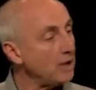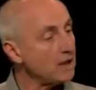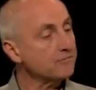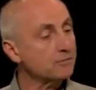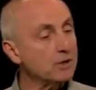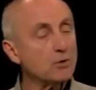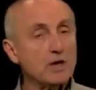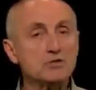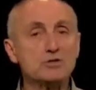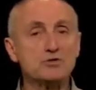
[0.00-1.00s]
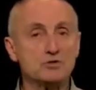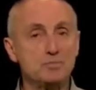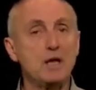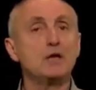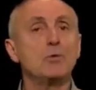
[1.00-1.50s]
We have three equations.
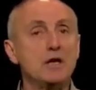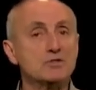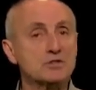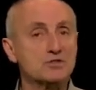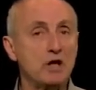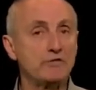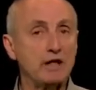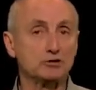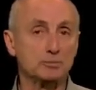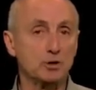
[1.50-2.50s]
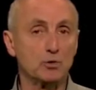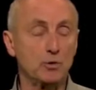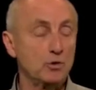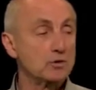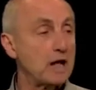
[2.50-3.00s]
There's many ways to solve
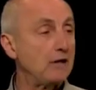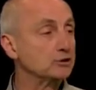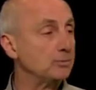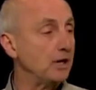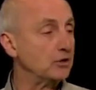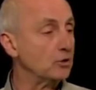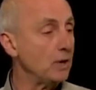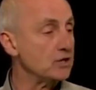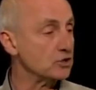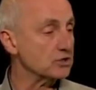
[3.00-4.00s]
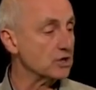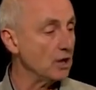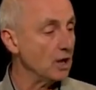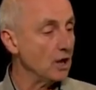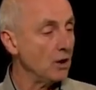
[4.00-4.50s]
algebraic
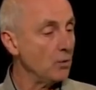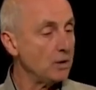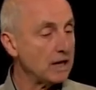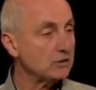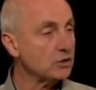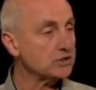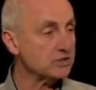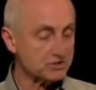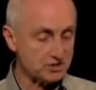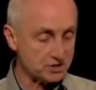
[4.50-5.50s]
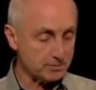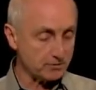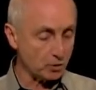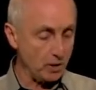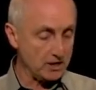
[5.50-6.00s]
equations. When I look at this
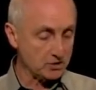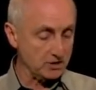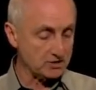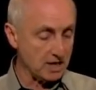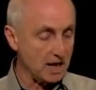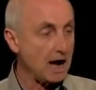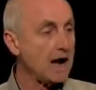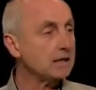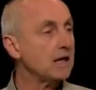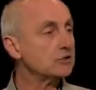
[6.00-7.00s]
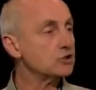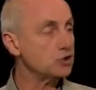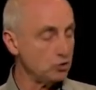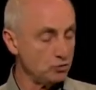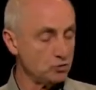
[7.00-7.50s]
system of equations, I like
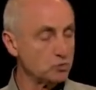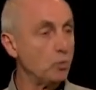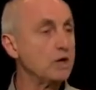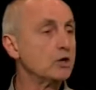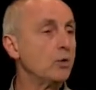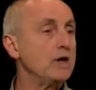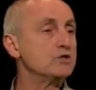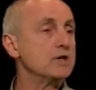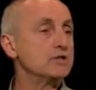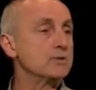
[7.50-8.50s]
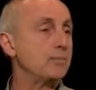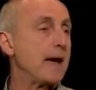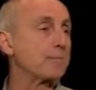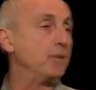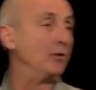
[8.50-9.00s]
to choose one equation as a
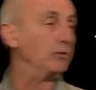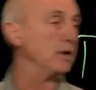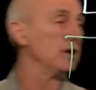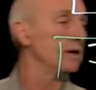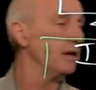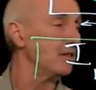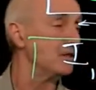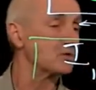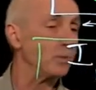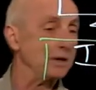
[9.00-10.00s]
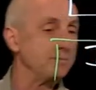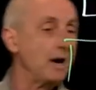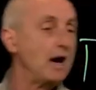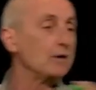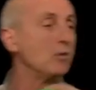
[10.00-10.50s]
backbone. This one,
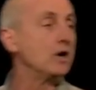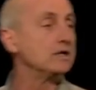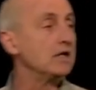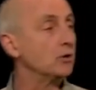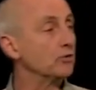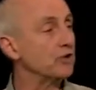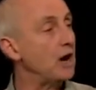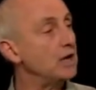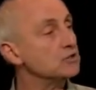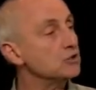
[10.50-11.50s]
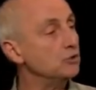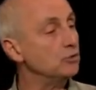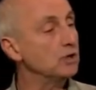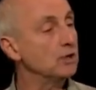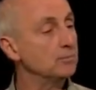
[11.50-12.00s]
I1 equals
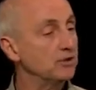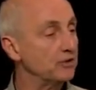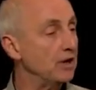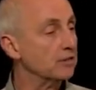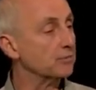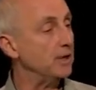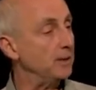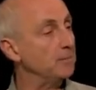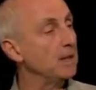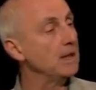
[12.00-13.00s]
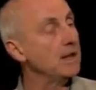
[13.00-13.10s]
I2 plus I3.